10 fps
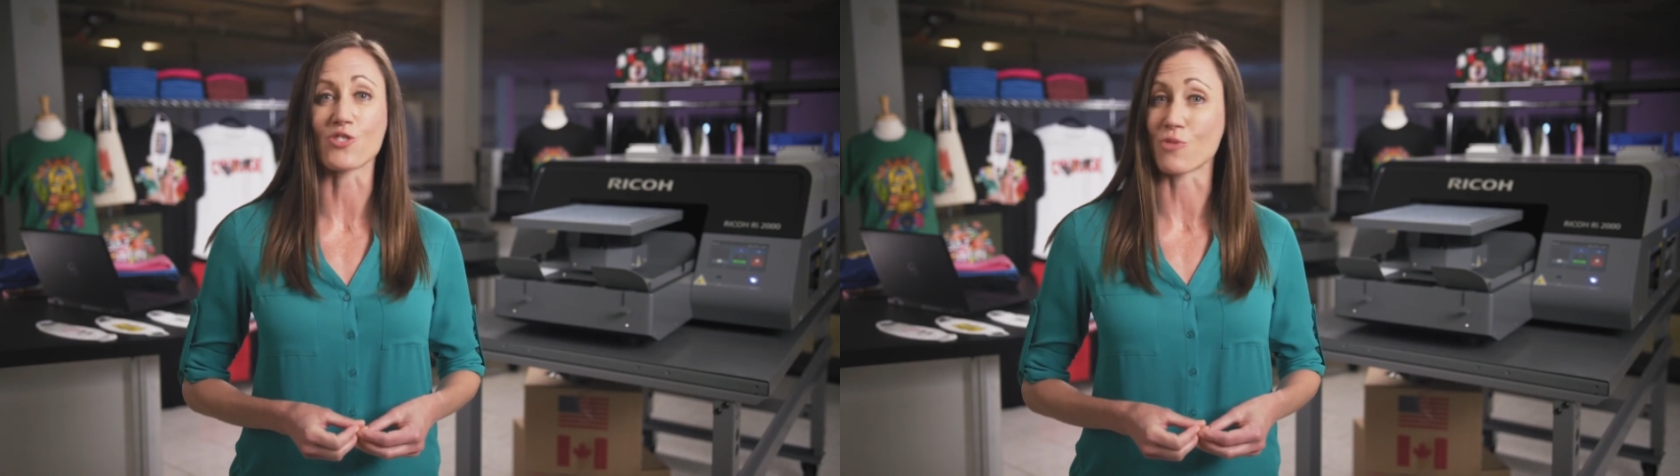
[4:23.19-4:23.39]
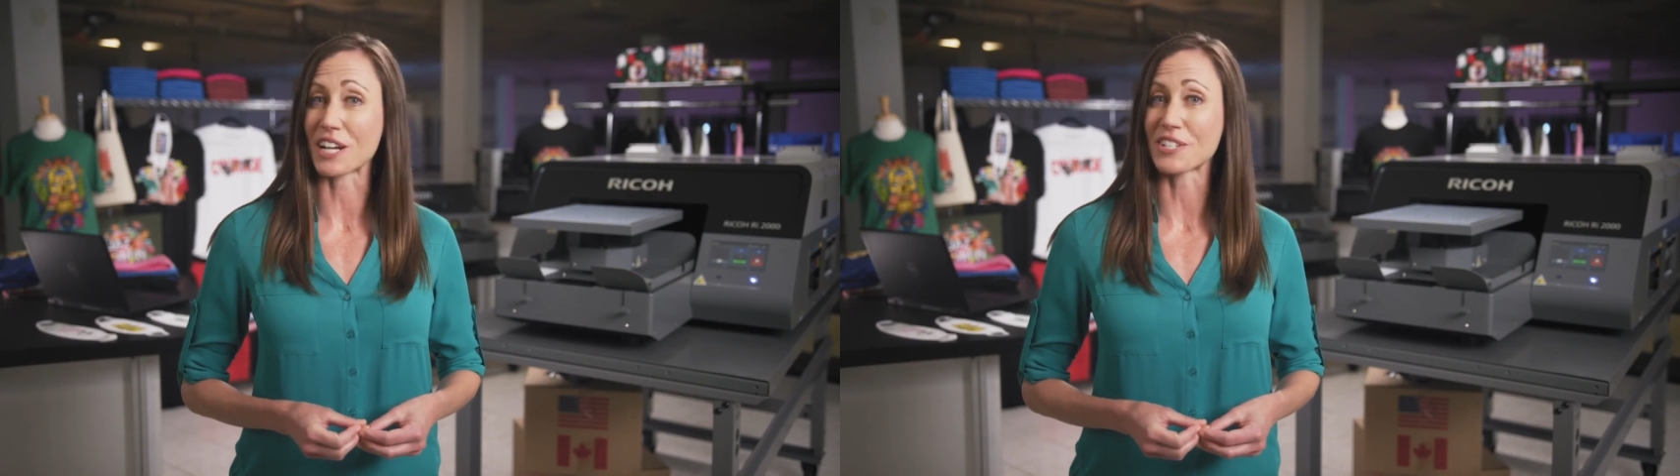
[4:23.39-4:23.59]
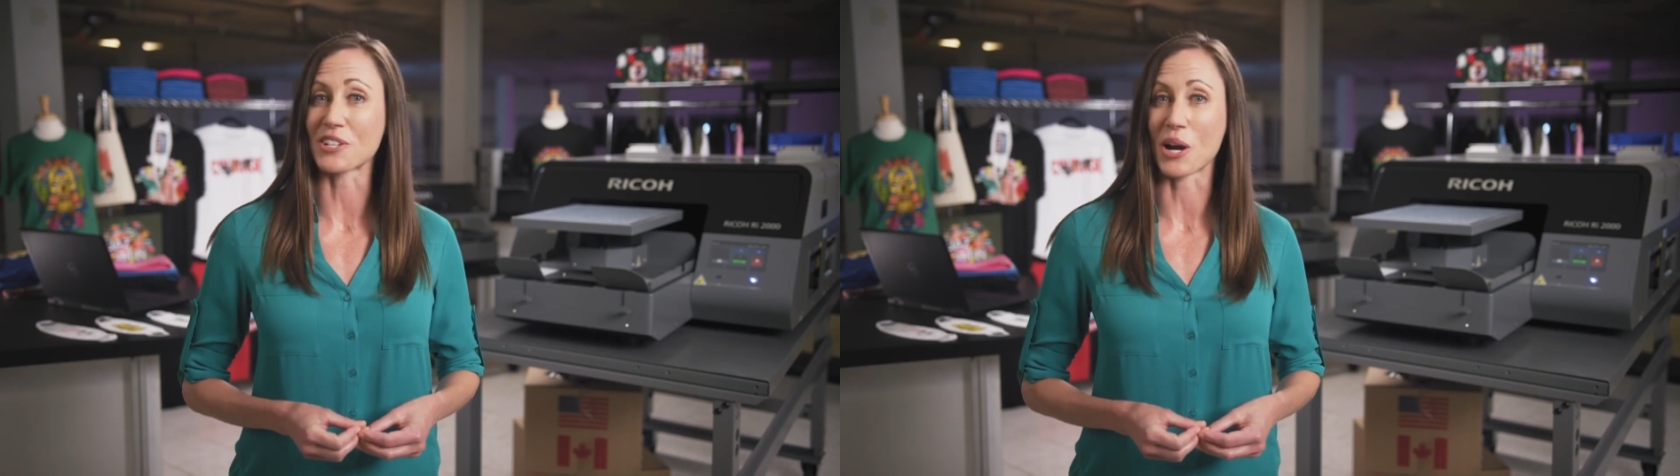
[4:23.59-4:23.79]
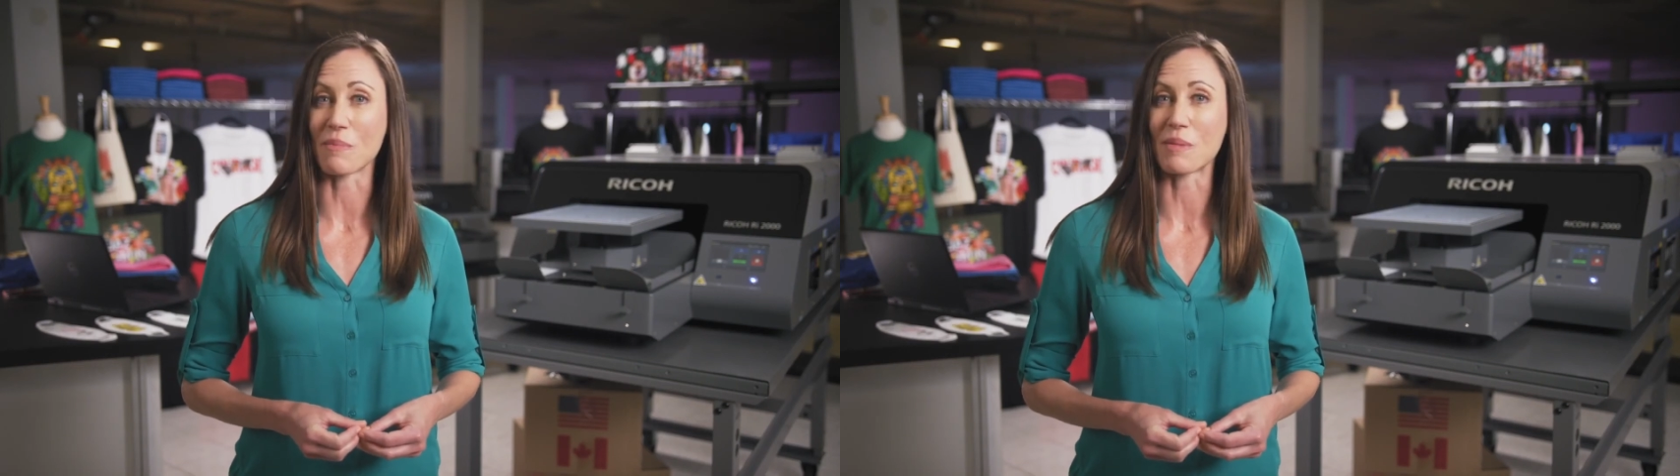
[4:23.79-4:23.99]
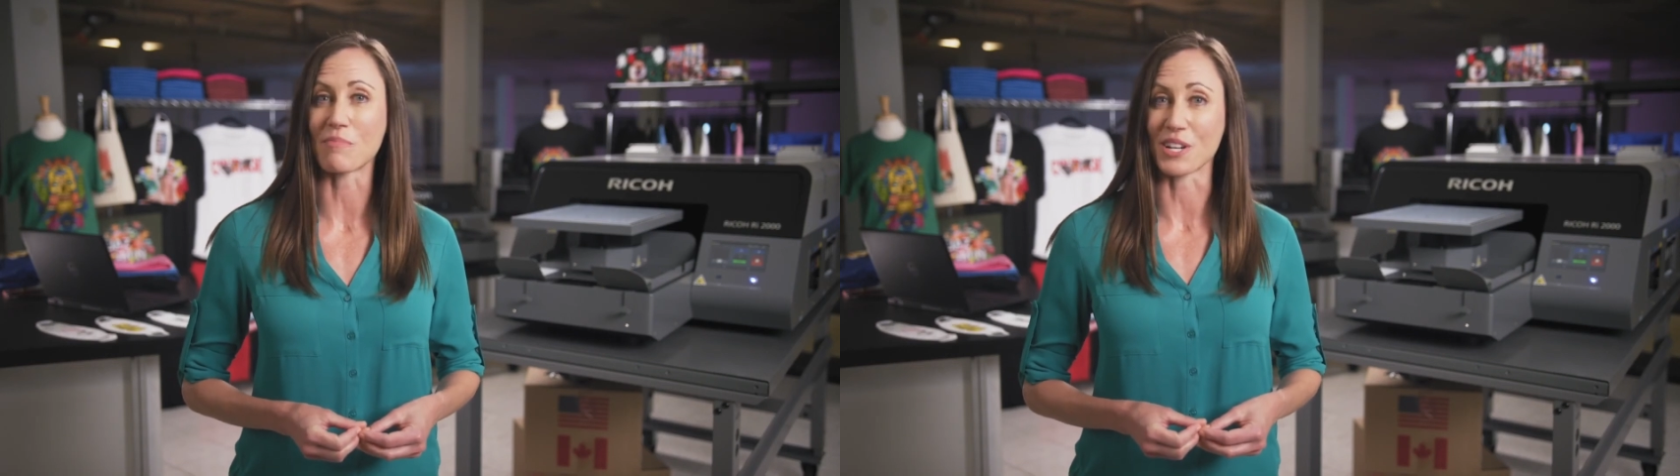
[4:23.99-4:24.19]
direct to
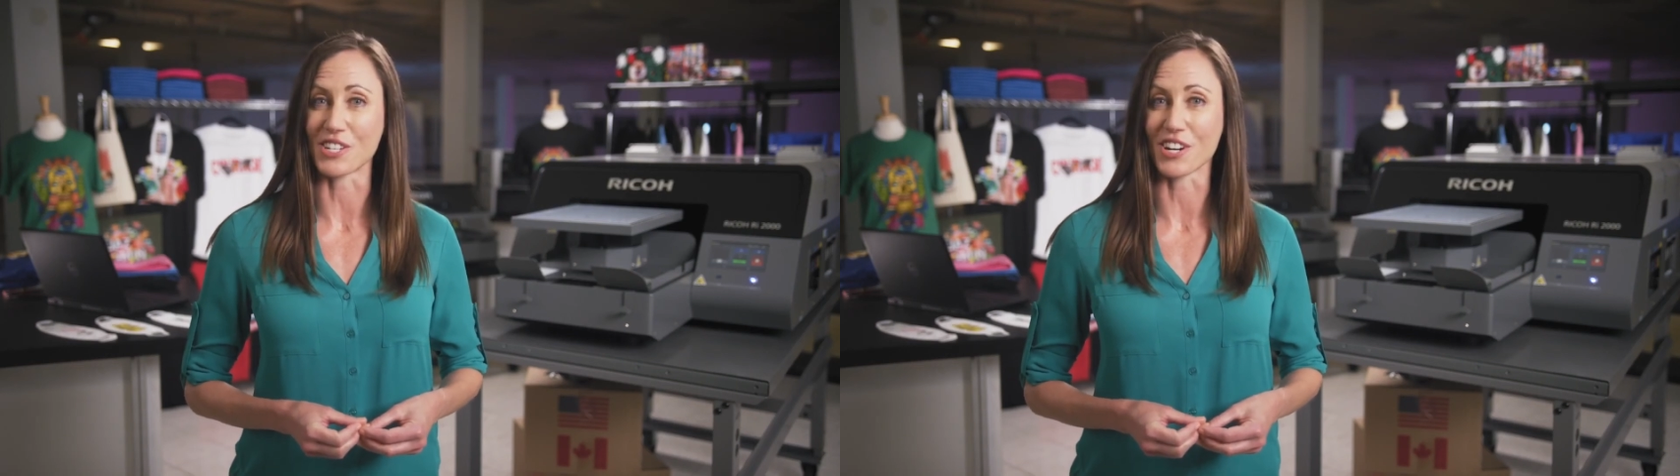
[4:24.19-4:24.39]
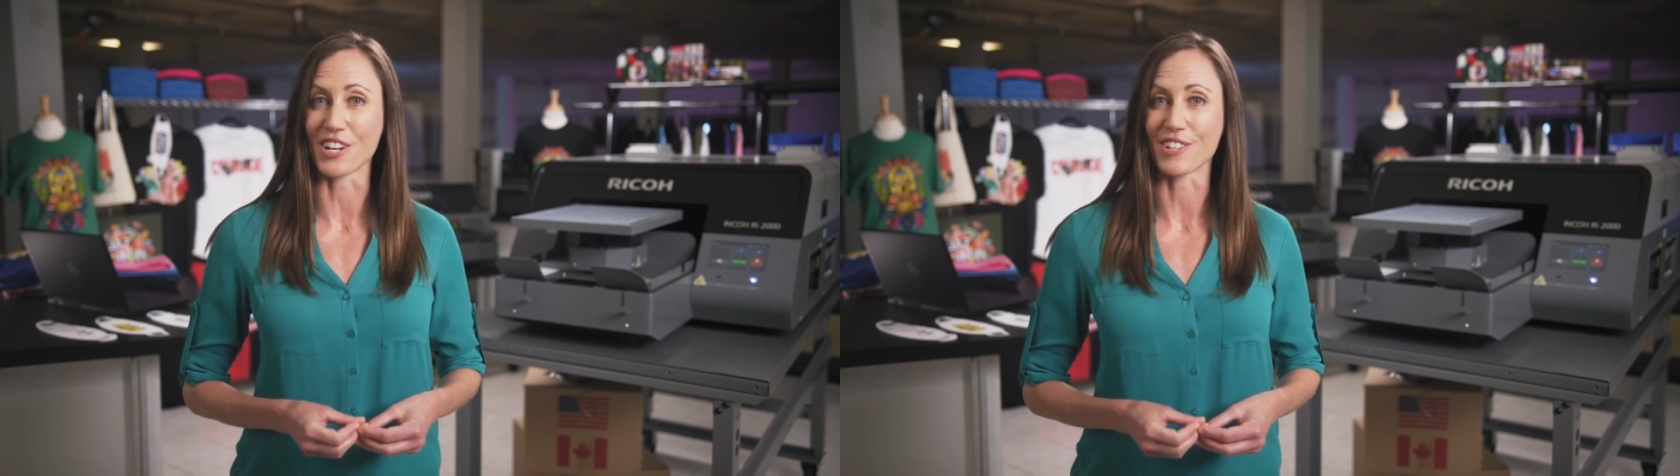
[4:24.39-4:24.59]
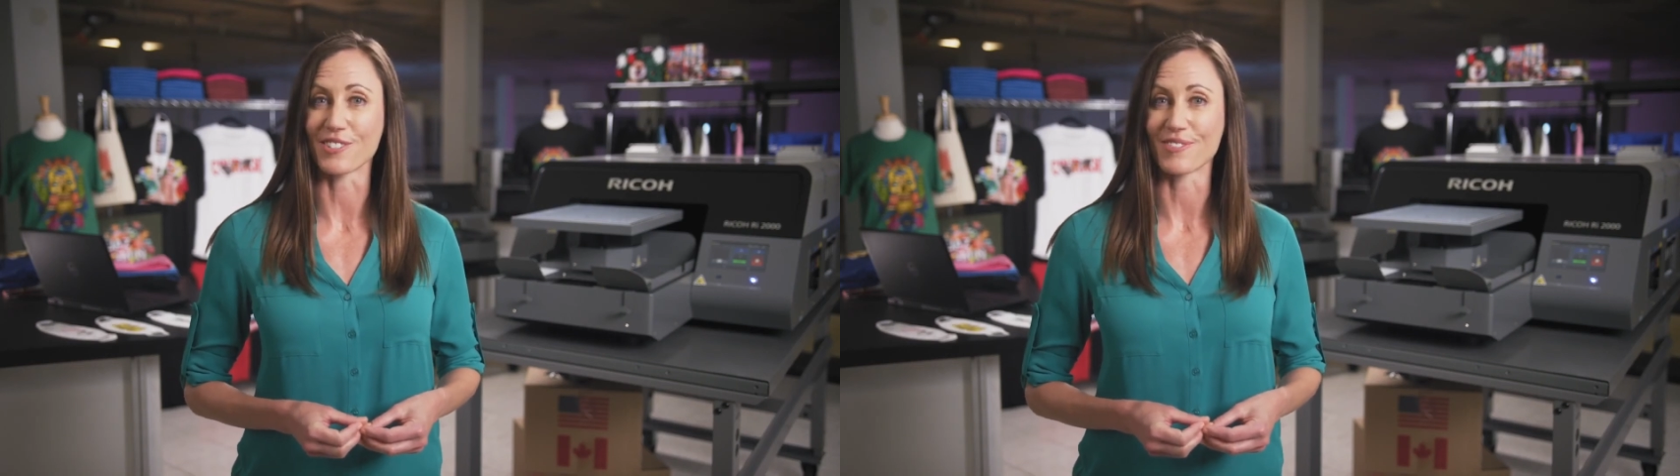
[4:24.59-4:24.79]
garment printer.